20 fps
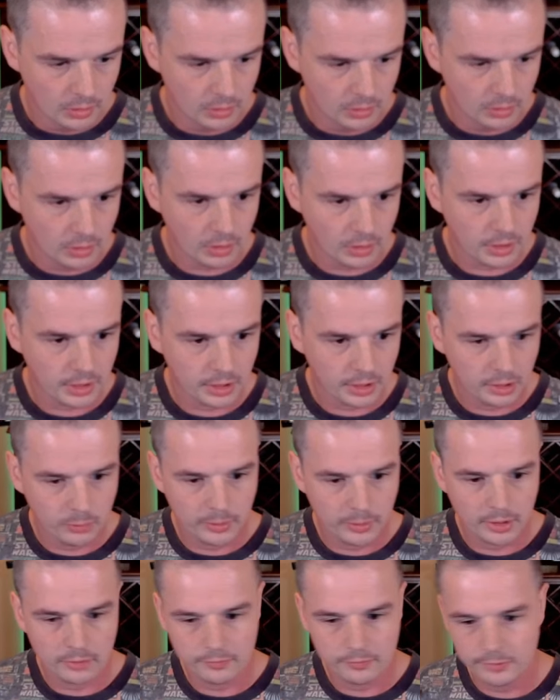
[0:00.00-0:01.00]
All right, here we
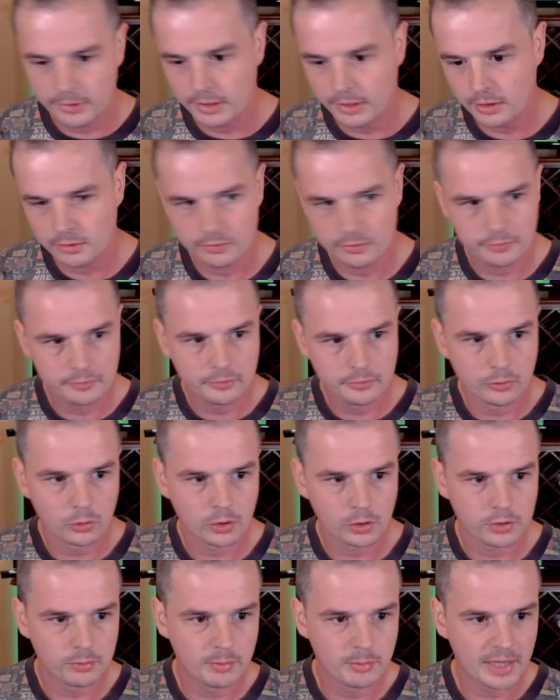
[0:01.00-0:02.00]
are for the
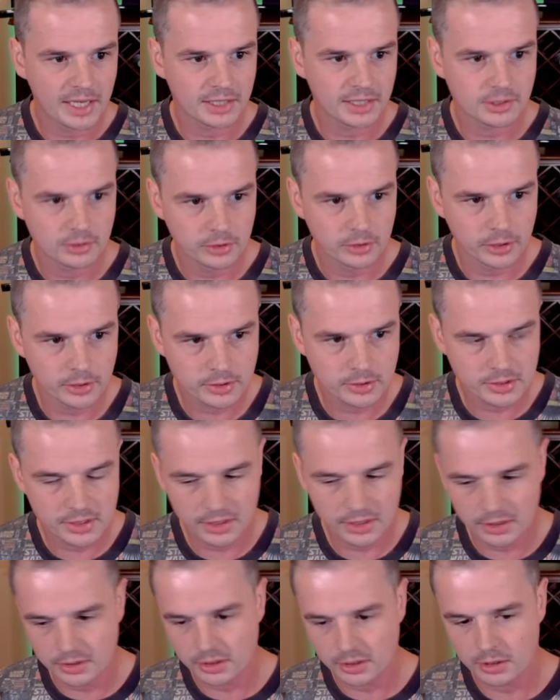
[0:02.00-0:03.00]
fourth match. Lost the
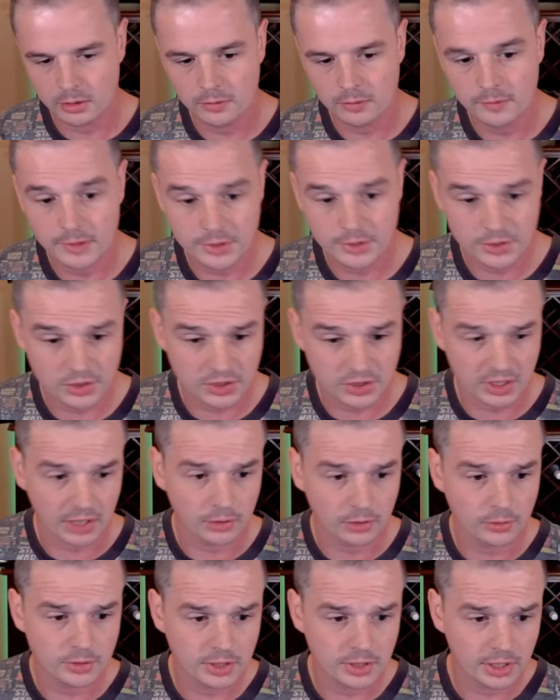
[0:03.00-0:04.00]
Daryl vs
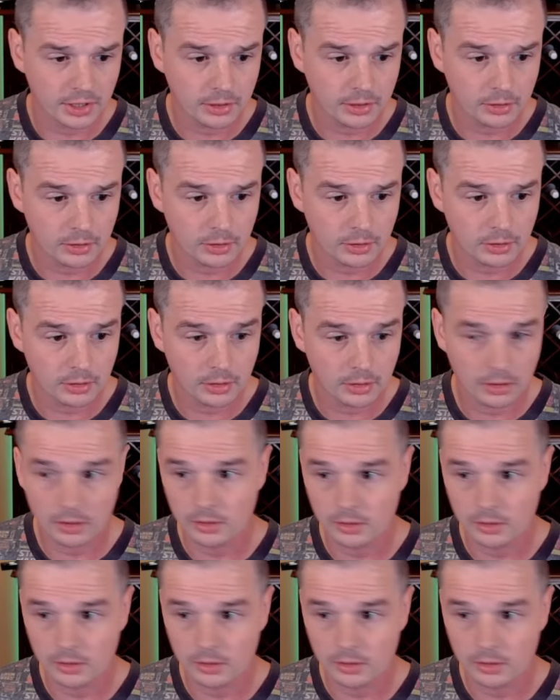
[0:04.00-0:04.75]
Shadow Taker.